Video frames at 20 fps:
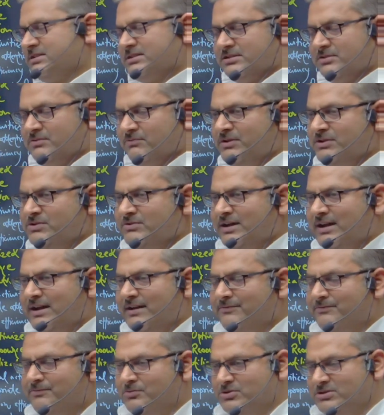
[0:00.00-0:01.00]
When you
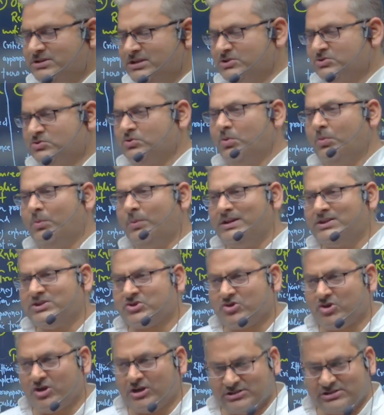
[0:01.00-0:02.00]
have projects so well
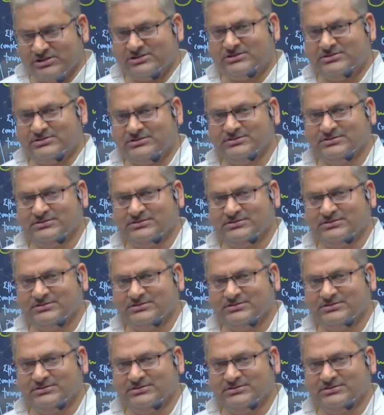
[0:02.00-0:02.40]
structured,